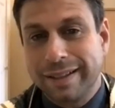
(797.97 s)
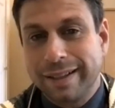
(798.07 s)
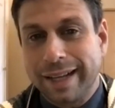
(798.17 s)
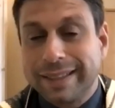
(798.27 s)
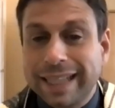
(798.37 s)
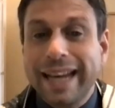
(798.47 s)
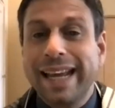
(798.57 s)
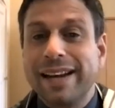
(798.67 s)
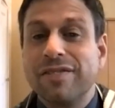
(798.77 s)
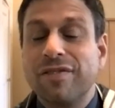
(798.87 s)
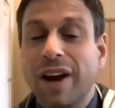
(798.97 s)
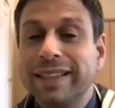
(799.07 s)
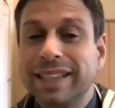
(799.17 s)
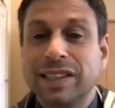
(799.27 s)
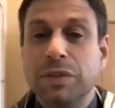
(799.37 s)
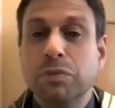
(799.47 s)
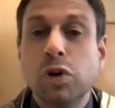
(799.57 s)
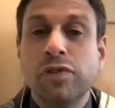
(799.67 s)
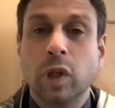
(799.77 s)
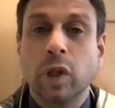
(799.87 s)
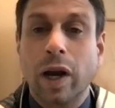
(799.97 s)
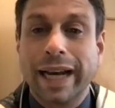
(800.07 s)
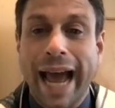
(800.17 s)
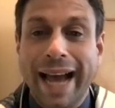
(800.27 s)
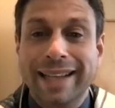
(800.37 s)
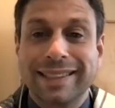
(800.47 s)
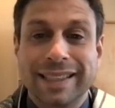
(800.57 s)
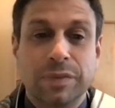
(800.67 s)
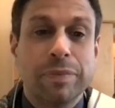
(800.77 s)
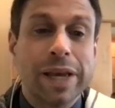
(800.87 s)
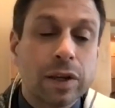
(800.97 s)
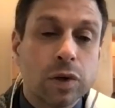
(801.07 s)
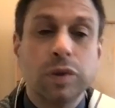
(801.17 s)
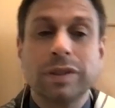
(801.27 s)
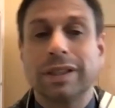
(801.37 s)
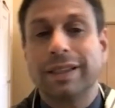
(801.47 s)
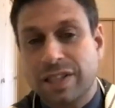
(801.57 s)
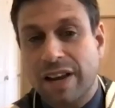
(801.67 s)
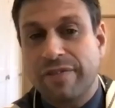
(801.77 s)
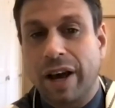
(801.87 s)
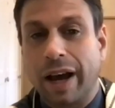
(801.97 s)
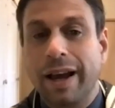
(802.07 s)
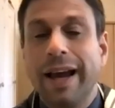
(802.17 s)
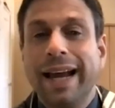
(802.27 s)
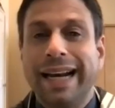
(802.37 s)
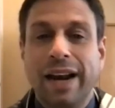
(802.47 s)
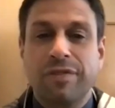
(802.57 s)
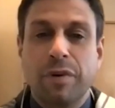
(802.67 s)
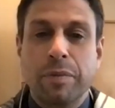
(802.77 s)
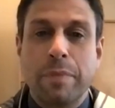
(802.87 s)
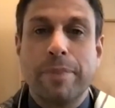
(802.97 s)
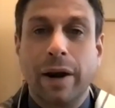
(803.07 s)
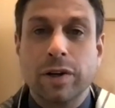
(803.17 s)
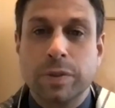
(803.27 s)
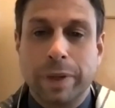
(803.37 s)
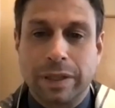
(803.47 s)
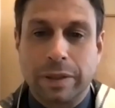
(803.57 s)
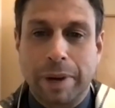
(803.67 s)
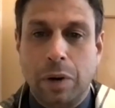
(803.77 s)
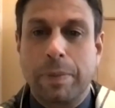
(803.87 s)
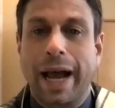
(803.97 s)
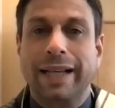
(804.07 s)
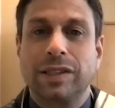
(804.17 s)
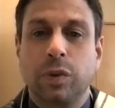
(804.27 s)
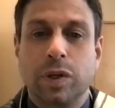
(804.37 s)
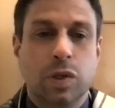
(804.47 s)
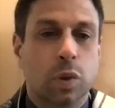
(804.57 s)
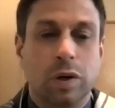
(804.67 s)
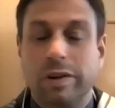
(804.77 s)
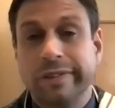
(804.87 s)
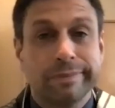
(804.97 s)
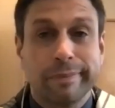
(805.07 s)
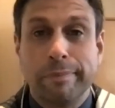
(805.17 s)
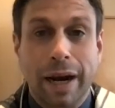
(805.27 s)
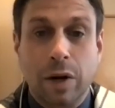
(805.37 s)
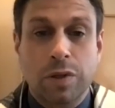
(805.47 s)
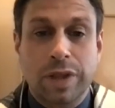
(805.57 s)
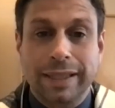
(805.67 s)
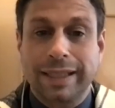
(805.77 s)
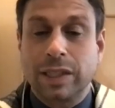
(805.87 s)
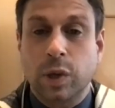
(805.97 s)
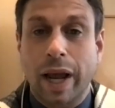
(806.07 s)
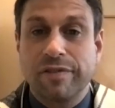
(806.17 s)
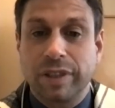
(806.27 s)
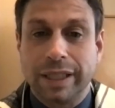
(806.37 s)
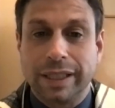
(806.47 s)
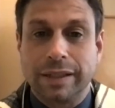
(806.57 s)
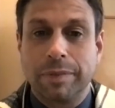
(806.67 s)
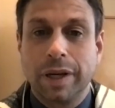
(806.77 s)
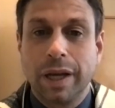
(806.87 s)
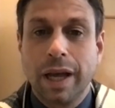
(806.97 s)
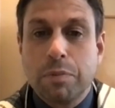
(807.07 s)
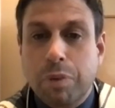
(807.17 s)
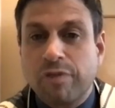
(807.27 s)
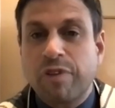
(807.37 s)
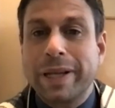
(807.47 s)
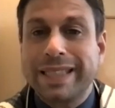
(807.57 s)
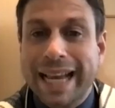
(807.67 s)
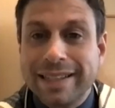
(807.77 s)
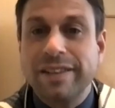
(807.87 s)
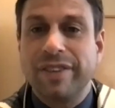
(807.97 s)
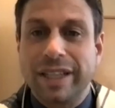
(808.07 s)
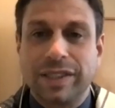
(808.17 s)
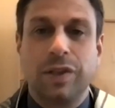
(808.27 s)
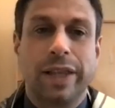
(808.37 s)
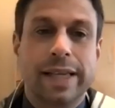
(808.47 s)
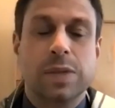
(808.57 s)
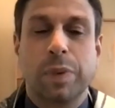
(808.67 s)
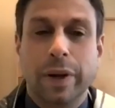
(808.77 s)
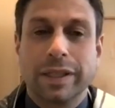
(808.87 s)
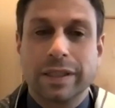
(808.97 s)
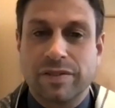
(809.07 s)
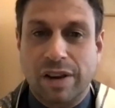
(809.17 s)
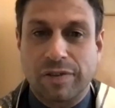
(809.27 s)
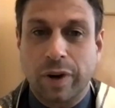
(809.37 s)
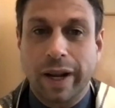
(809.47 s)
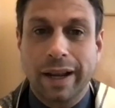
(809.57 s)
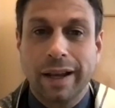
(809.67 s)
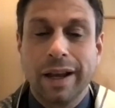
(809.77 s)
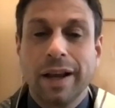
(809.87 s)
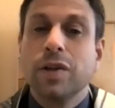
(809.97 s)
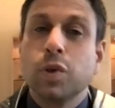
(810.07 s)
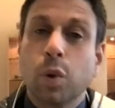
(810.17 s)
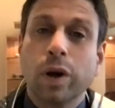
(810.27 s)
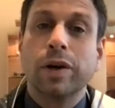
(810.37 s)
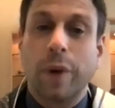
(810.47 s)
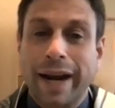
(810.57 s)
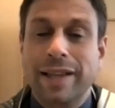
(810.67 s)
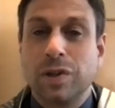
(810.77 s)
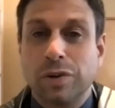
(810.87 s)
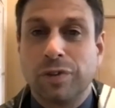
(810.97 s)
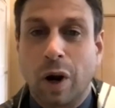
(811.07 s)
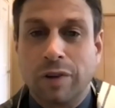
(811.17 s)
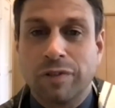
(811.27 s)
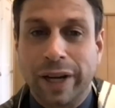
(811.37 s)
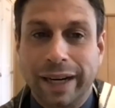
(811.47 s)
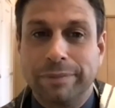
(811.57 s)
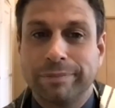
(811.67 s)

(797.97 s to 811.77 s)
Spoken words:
Instead, he invites us to move along an axis migenut lashevach, not from embarrassment about our past to a sort of monotheistic triumphalism, but from attentiveness to the experience of suffering toward gratitude for our freedom.